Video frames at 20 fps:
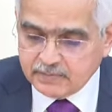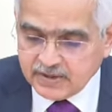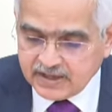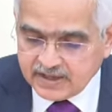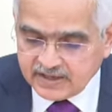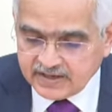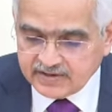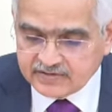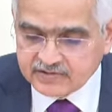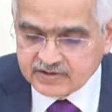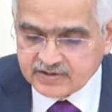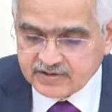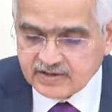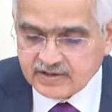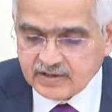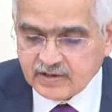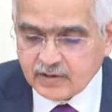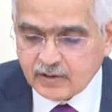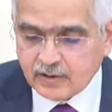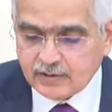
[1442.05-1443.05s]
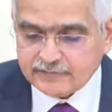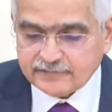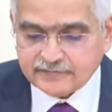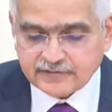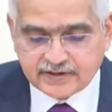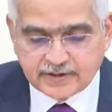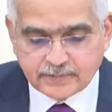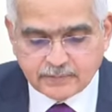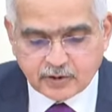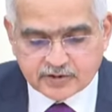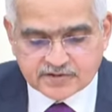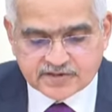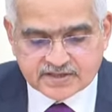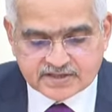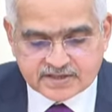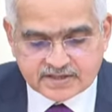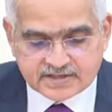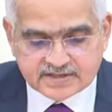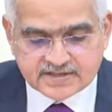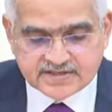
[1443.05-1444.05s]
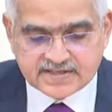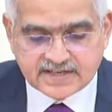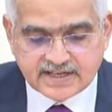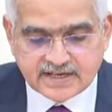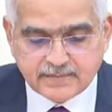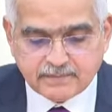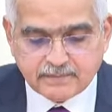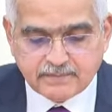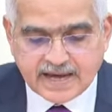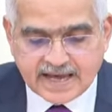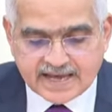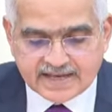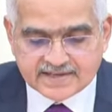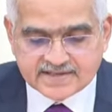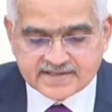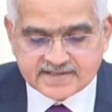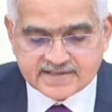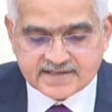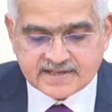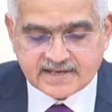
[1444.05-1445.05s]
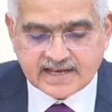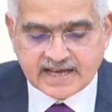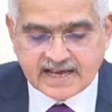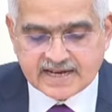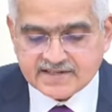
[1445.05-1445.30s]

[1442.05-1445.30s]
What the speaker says: be it of depositors in banks